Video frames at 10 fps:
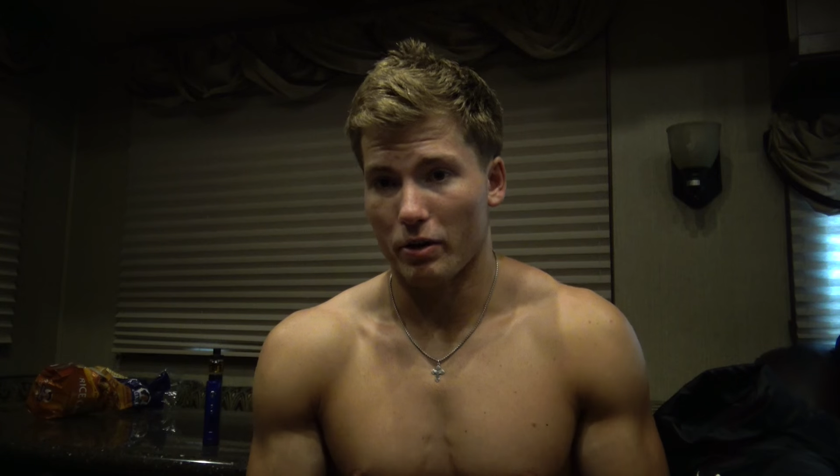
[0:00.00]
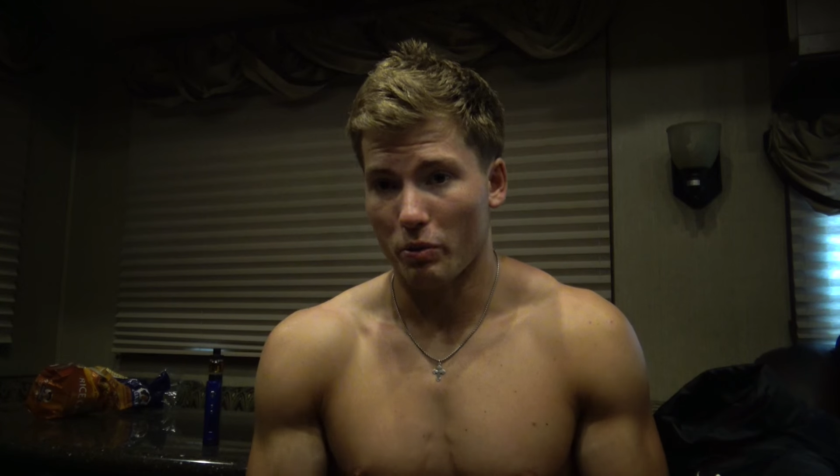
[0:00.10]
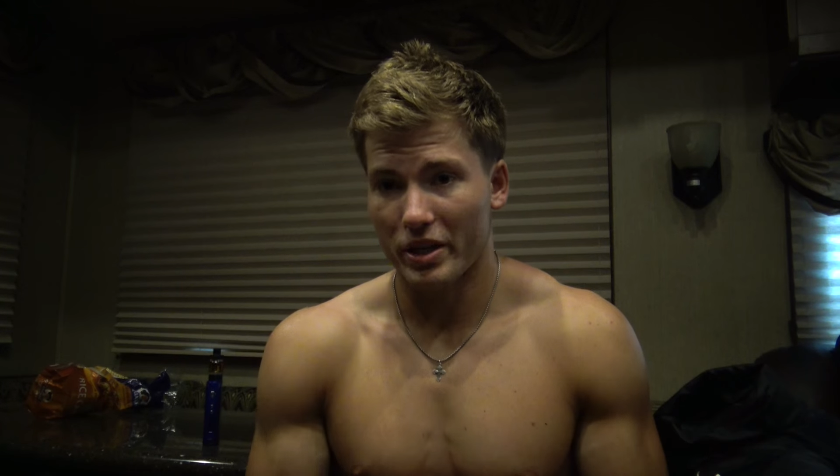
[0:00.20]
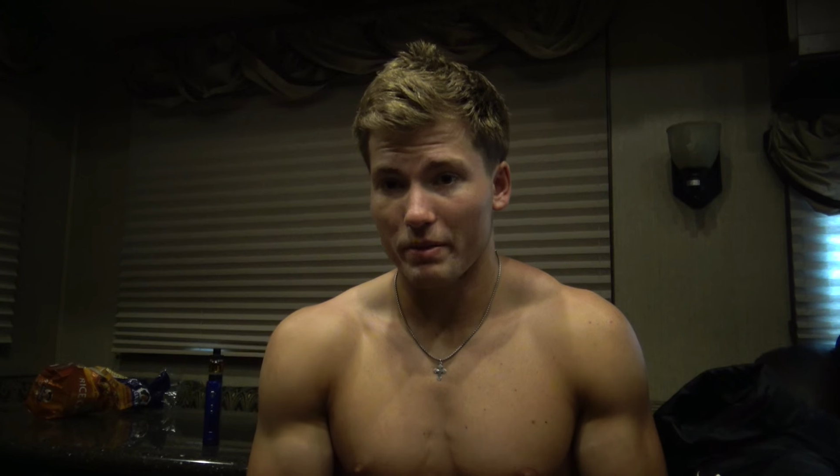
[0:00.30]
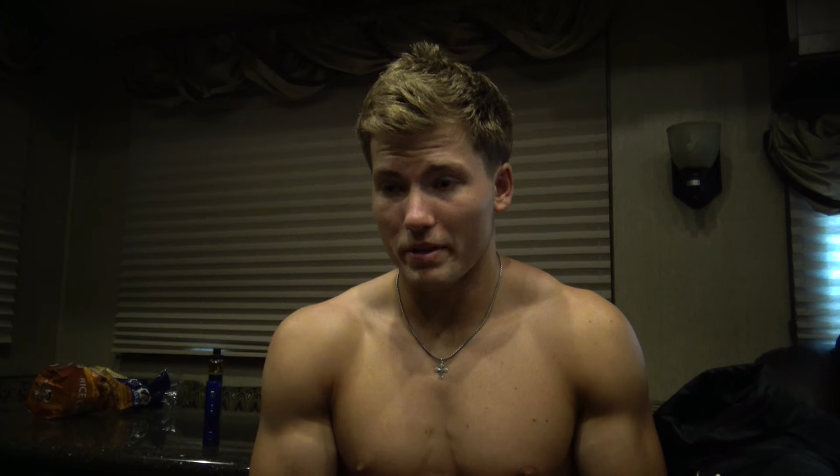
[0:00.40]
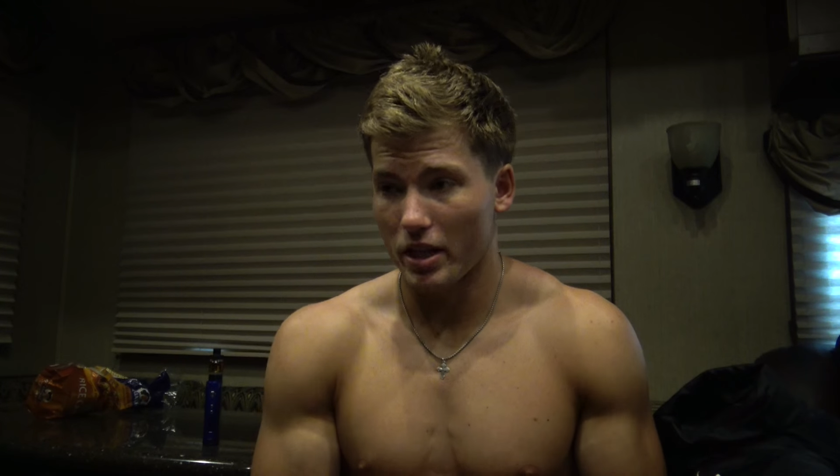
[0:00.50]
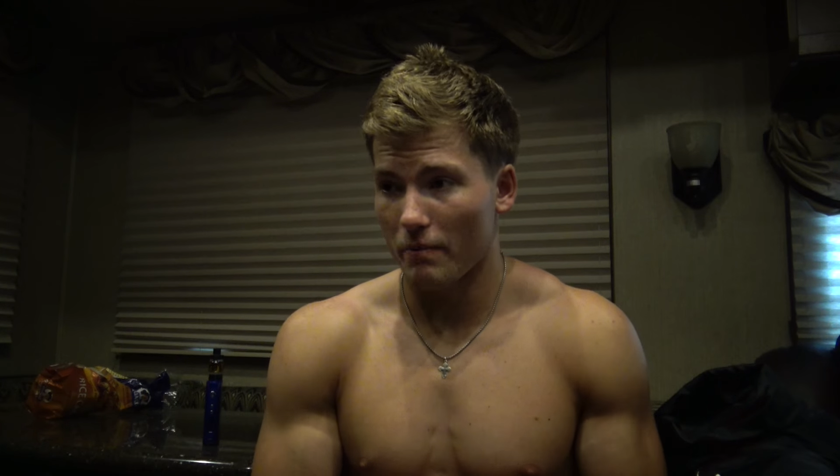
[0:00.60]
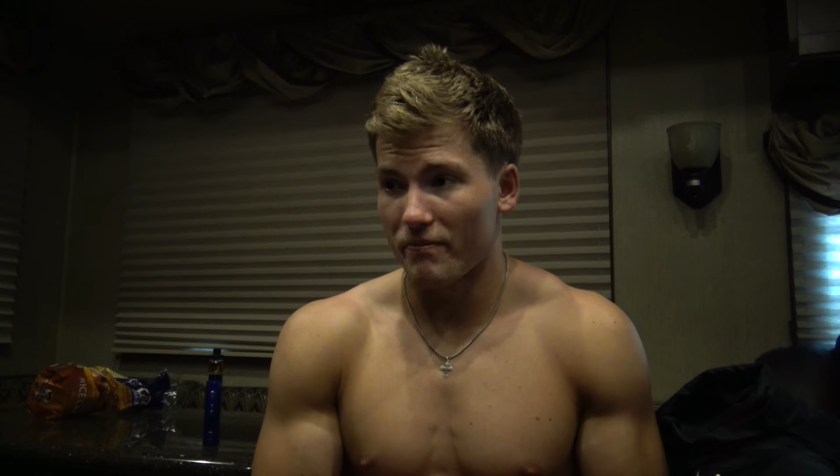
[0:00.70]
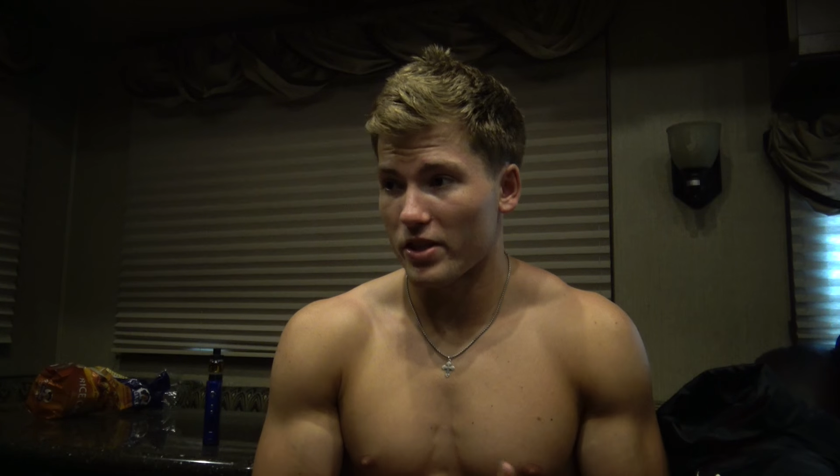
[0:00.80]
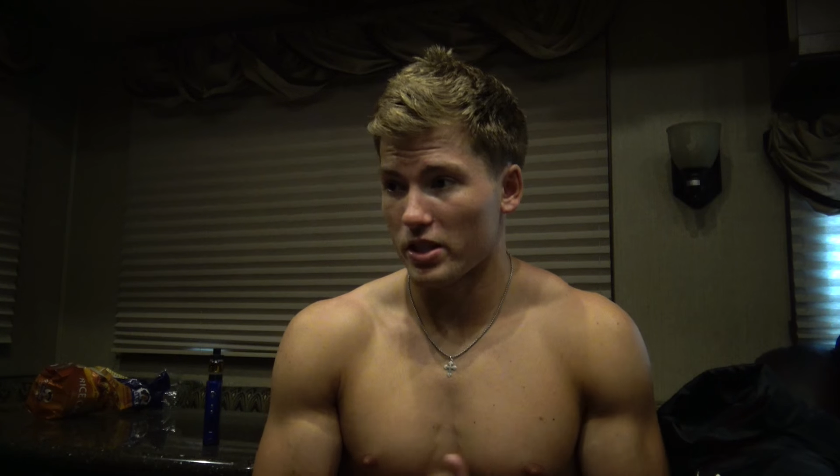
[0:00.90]
Or we could
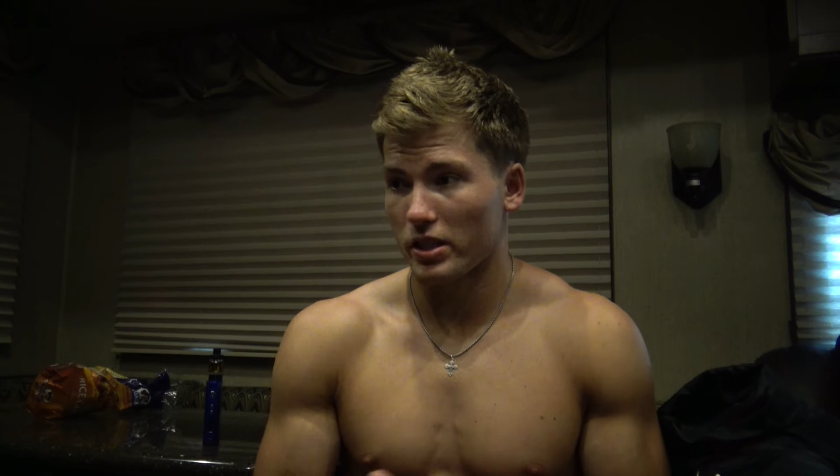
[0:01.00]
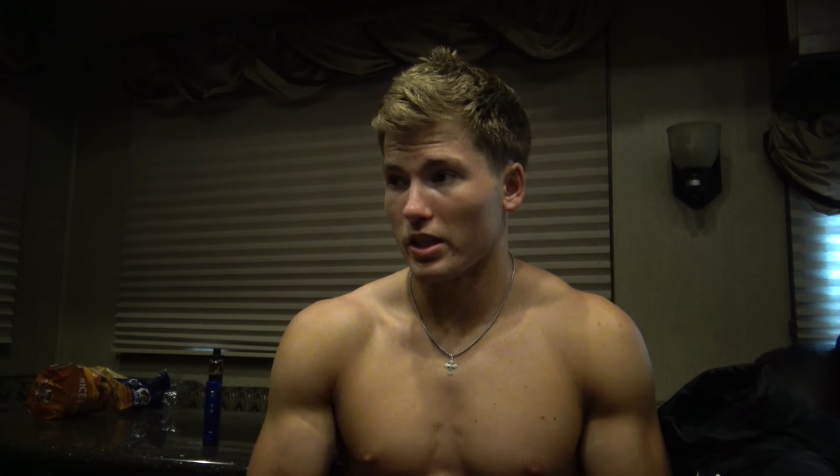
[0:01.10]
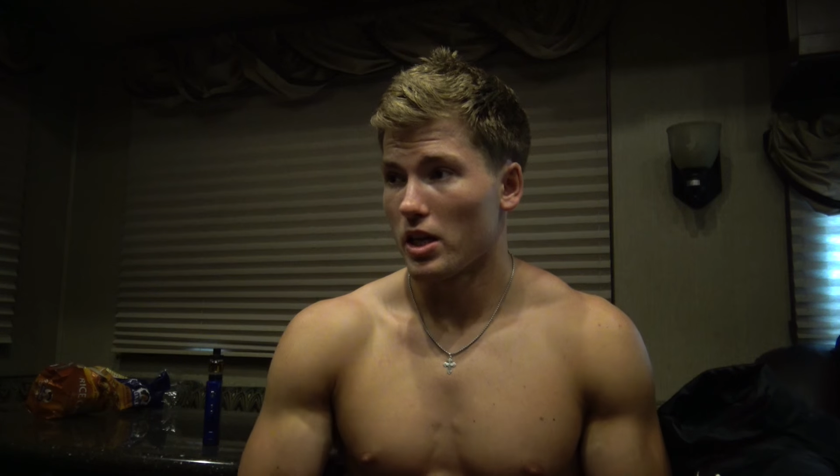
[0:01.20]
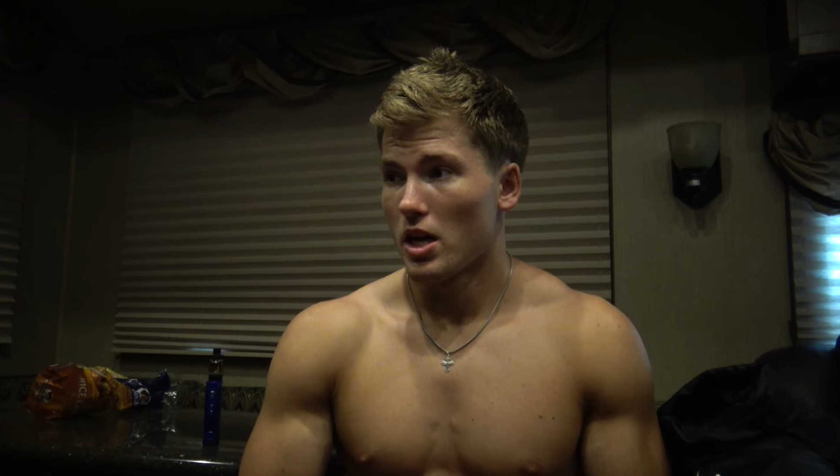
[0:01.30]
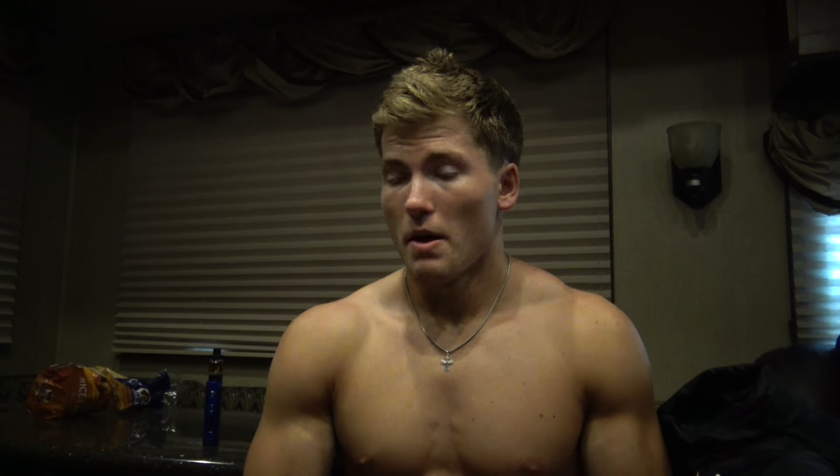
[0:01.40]
become physically